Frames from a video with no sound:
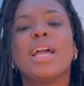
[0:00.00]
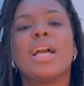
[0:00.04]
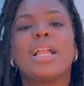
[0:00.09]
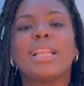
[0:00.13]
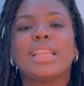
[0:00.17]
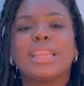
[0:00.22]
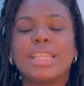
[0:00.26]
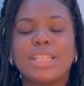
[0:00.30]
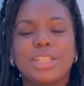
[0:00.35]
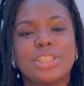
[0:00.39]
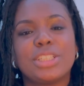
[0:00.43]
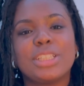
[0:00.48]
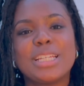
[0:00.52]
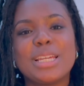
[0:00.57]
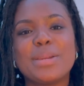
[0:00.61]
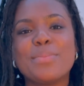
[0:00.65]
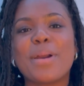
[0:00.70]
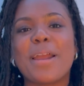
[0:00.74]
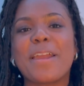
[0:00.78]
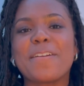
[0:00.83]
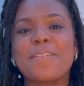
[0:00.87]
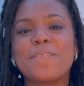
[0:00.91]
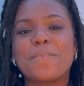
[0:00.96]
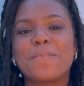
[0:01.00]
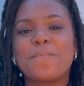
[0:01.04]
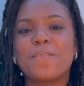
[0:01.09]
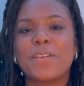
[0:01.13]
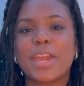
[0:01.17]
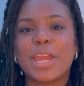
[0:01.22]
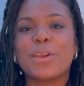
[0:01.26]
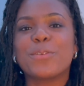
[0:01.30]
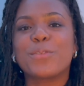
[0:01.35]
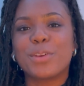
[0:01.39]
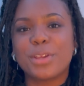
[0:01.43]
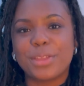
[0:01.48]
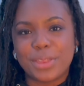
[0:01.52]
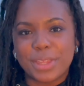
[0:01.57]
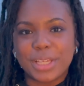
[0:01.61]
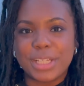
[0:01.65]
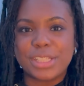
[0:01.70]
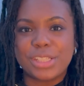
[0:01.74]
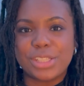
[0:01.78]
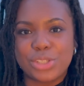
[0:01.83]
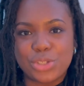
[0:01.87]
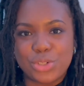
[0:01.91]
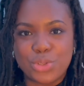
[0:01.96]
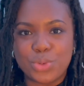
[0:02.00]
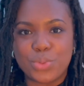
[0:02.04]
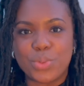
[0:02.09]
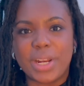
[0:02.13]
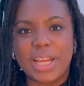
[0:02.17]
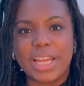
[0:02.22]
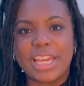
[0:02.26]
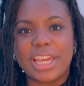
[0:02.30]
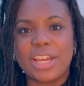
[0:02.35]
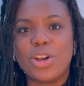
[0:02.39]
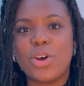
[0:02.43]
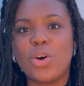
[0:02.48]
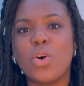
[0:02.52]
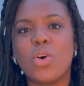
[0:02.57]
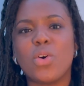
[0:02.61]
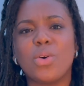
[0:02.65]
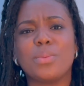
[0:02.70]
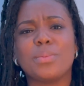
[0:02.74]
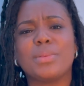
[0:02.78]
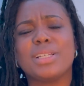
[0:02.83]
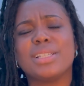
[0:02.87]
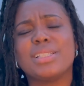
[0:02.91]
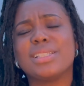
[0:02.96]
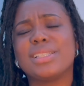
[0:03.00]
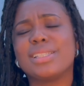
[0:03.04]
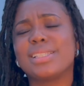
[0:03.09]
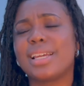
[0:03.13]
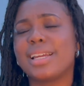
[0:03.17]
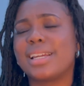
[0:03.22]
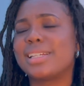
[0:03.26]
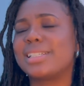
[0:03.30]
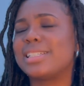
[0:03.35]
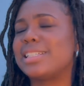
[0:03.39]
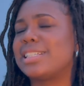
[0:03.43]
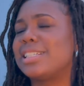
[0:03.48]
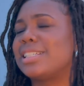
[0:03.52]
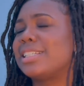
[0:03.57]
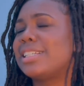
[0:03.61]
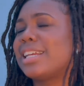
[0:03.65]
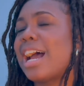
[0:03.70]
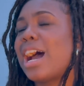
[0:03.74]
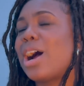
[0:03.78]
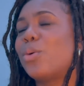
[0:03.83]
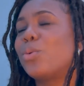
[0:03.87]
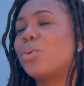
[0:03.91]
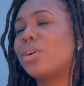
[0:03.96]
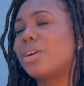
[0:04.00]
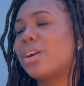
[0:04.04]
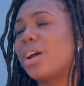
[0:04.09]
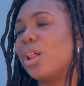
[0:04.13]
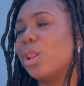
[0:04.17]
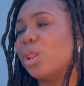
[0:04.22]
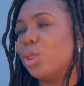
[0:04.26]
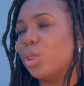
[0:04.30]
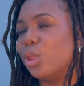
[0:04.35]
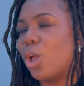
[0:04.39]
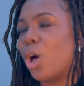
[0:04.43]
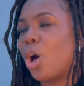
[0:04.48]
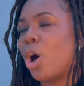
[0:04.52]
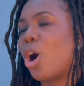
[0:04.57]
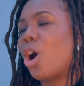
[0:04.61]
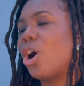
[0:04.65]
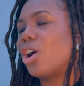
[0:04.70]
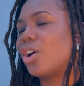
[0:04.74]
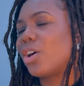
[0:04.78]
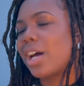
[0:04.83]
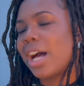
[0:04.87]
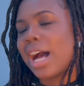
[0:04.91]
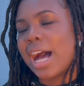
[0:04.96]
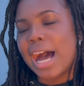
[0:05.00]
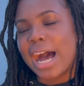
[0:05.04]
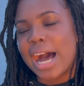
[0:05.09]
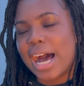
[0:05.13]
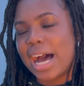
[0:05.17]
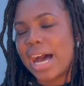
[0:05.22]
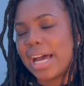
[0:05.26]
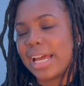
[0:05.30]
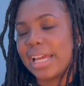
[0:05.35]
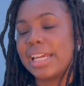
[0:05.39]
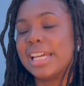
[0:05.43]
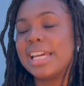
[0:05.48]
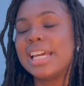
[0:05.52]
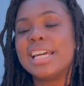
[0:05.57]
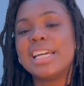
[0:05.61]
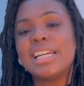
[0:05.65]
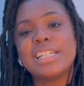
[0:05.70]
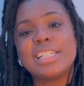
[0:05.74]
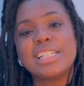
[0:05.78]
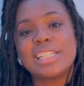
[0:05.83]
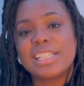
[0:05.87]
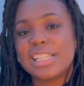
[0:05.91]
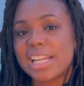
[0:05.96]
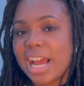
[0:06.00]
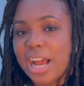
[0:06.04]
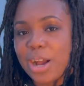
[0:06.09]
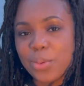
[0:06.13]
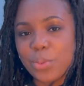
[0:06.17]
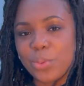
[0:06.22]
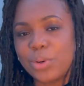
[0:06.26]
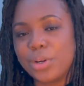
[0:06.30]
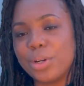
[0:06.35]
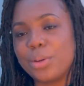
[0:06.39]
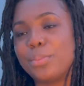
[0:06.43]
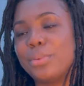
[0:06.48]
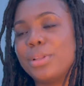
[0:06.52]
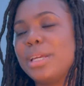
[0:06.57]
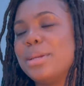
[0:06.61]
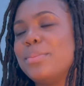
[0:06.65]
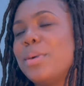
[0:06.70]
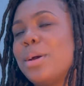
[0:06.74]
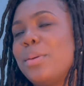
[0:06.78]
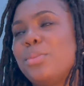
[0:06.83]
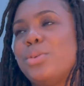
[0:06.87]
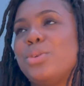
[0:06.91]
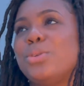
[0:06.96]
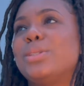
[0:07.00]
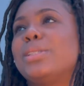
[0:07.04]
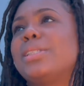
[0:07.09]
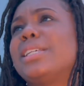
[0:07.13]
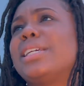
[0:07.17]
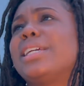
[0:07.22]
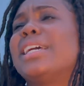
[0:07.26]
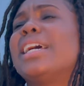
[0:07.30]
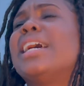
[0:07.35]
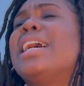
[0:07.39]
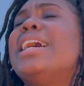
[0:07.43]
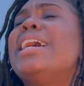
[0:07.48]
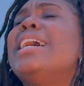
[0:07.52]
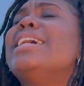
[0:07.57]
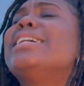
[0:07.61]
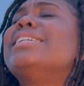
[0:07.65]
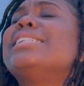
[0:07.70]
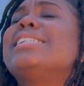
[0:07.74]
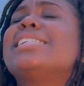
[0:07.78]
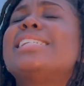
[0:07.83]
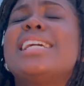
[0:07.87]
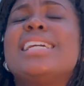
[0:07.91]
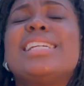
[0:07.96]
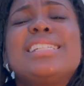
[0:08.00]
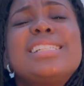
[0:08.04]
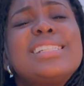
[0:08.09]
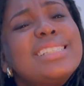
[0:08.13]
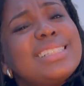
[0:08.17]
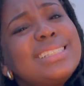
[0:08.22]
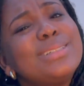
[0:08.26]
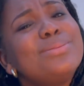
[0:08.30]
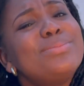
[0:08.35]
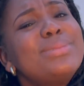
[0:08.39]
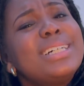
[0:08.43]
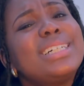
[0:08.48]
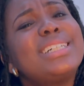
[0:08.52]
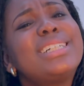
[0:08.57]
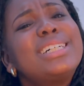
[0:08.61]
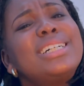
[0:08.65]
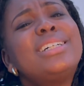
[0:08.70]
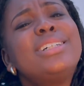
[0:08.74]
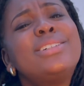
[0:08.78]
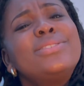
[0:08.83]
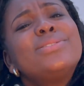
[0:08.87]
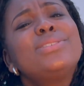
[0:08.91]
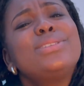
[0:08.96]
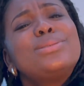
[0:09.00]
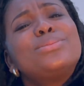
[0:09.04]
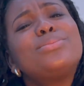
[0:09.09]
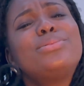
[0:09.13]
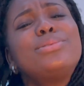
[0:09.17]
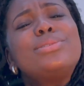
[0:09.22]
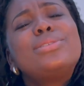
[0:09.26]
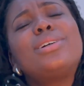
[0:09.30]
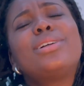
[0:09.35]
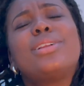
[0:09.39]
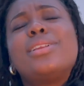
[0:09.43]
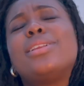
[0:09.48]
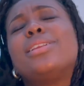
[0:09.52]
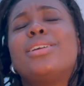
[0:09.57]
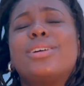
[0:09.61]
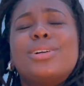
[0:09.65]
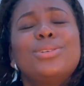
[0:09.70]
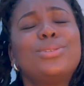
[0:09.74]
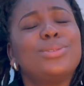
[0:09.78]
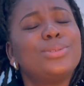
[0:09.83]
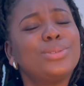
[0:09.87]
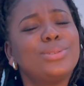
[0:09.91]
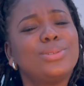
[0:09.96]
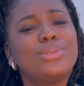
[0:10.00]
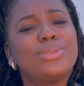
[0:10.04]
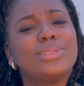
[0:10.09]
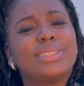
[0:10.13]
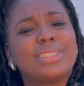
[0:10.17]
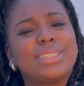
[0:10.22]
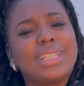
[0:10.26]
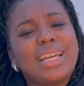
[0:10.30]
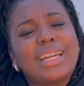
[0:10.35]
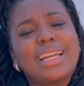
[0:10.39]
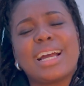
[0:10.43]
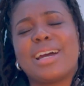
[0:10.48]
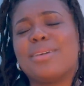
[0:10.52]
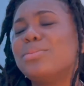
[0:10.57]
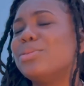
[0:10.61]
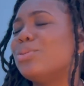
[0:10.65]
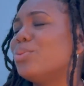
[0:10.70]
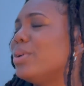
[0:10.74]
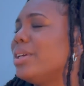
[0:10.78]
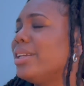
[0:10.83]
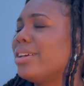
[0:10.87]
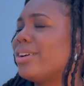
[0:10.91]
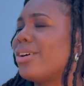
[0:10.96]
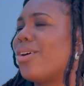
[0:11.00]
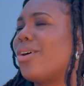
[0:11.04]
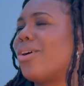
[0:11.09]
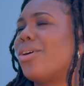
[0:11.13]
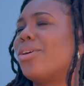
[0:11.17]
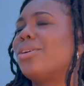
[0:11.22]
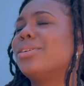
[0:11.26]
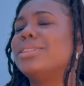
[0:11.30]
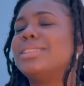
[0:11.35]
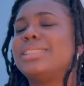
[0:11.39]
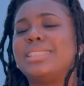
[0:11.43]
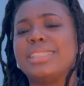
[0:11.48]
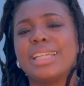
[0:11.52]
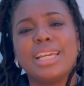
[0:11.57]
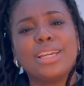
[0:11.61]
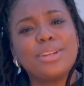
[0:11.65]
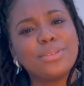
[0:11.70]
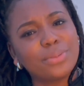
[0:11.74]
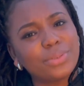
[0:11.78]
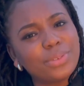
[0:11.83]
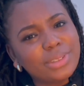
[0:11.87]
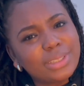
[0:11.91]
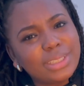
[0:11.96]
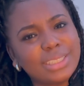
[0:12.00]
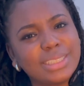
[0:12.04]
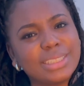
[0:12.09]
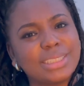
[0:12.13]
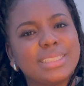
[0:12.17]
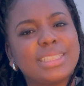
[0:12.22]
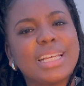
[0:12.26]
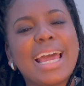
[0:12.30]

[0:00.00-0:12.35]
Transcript: Literally my favorite thing to do when I get home is take a shower, a long hot shower, play my music, and change into my comfortable clothes. Like, I've been waiting all day for this.